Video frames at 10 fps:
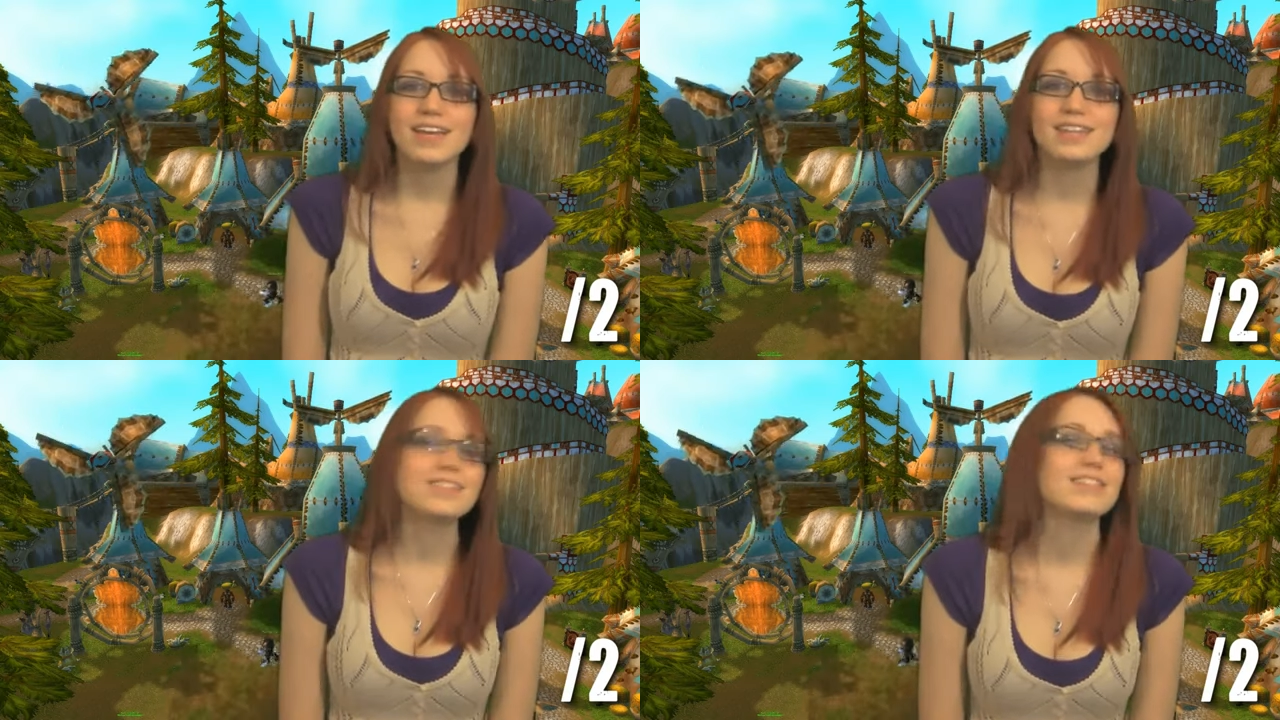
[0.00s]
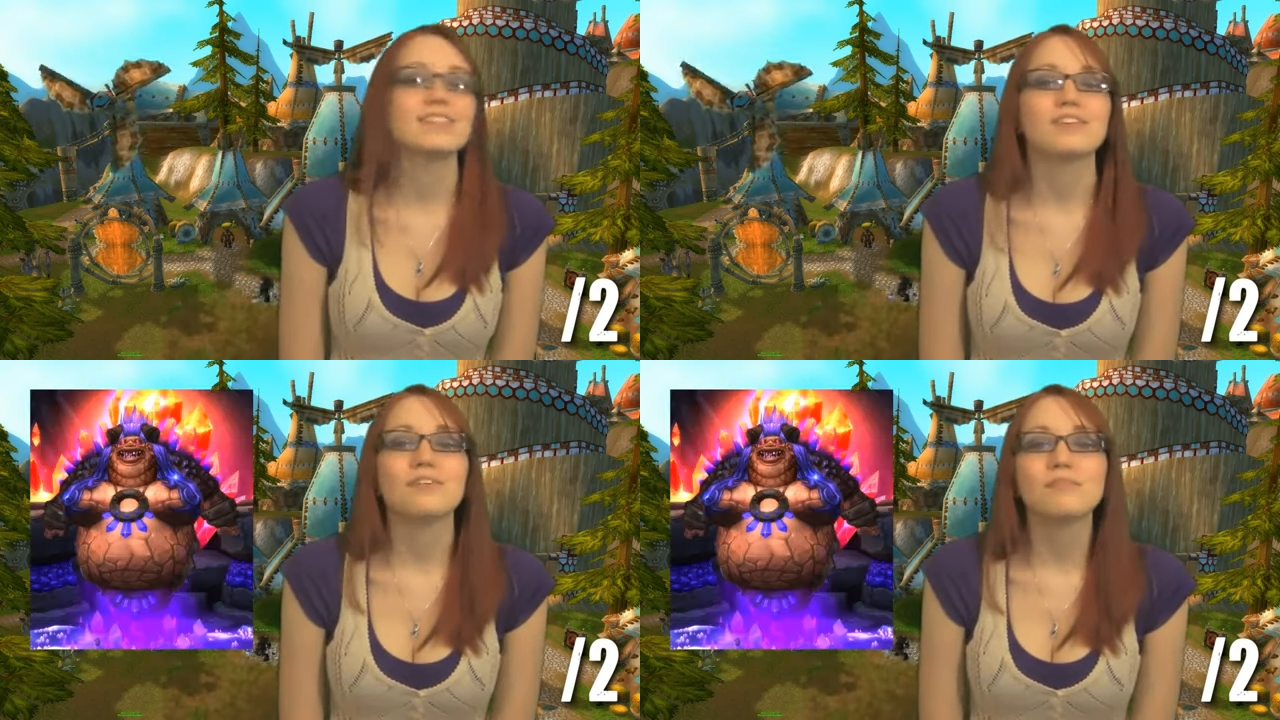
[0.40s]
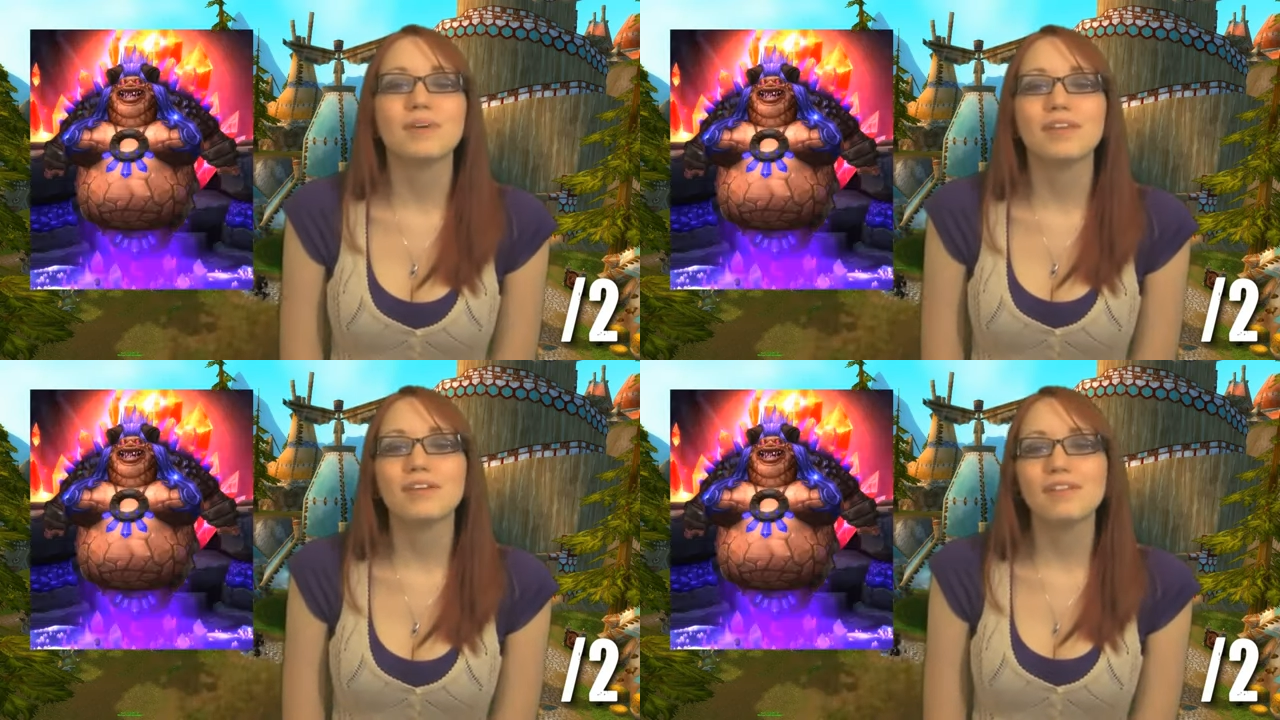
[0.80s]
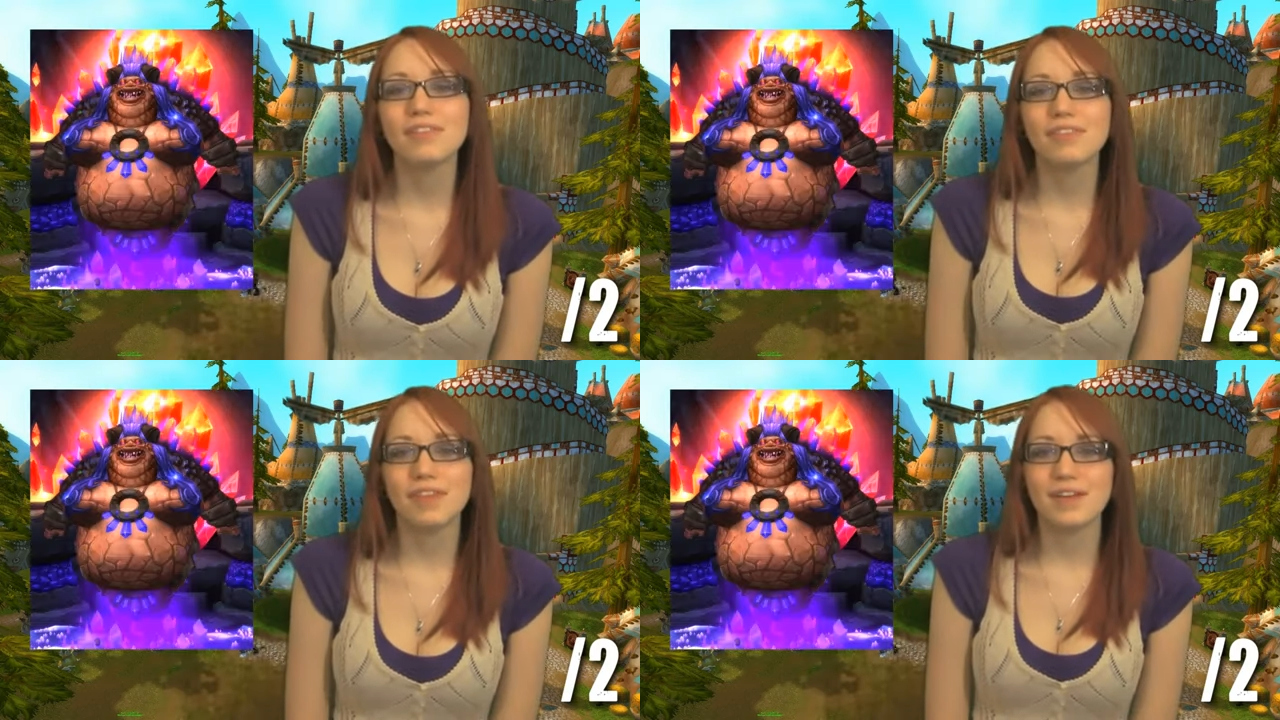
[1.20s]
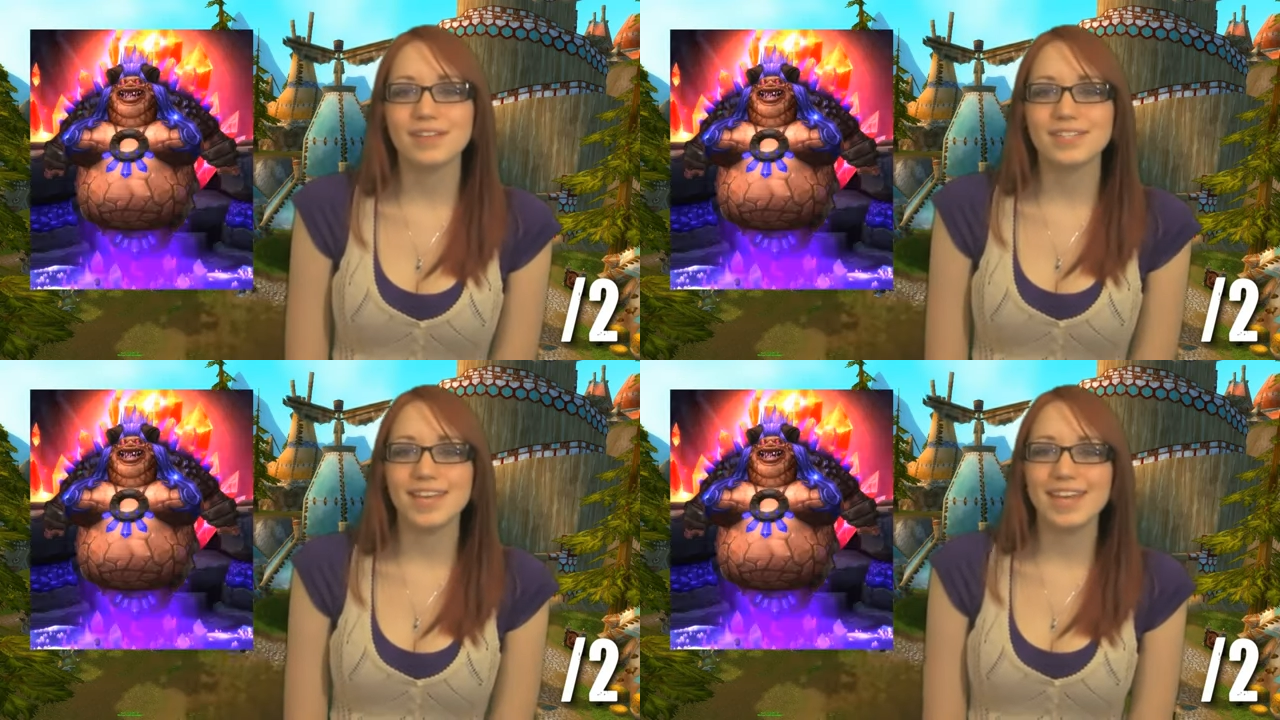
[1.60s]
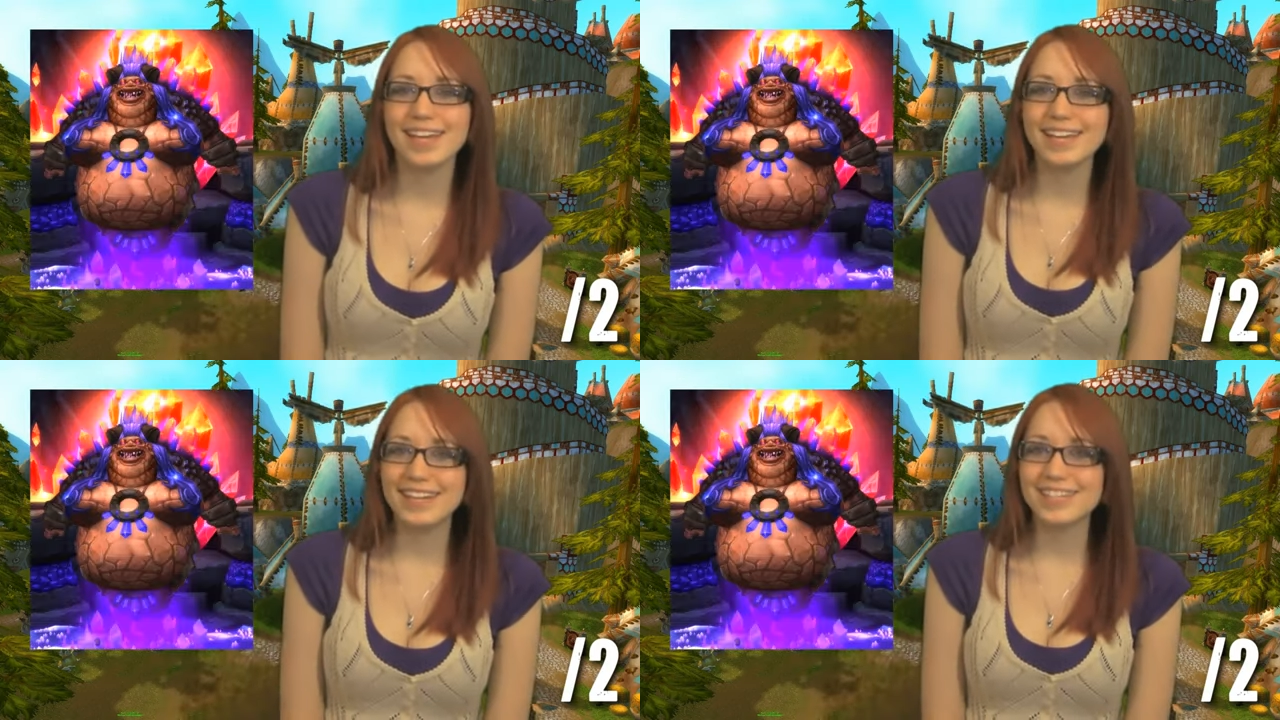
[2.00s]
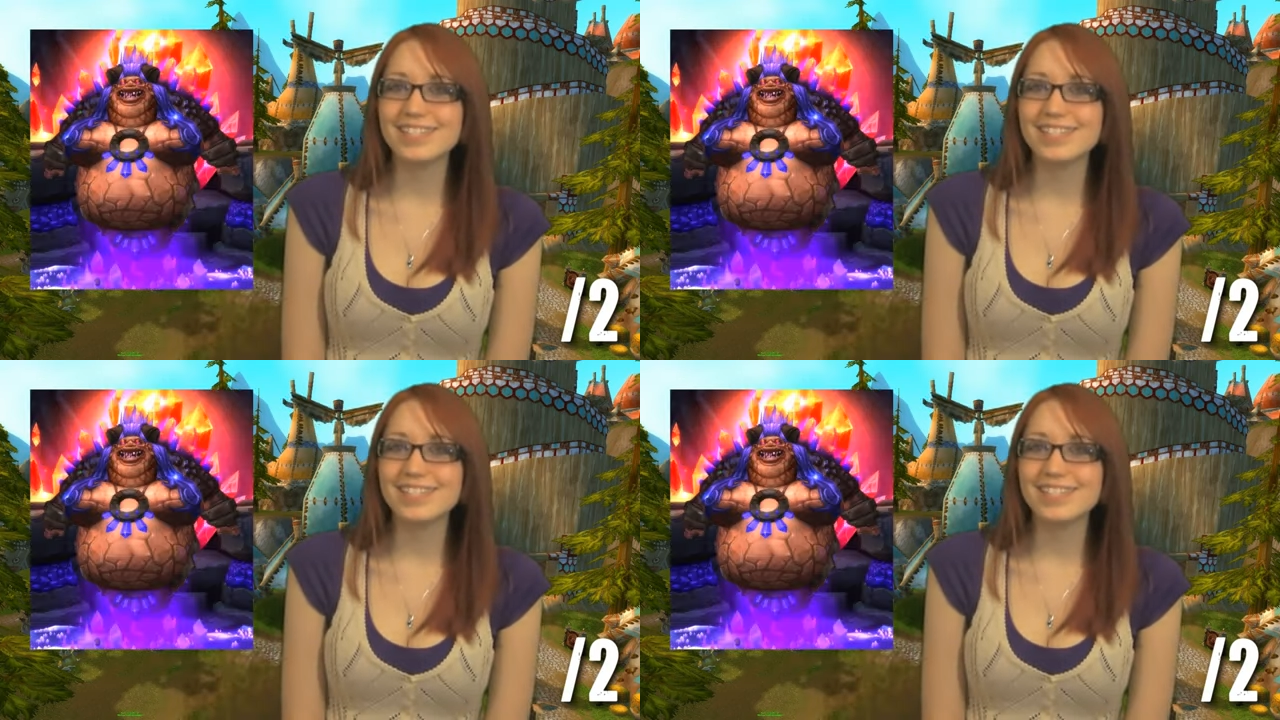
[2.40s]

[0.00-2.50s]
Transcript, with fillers: is Stone Mother Therazane.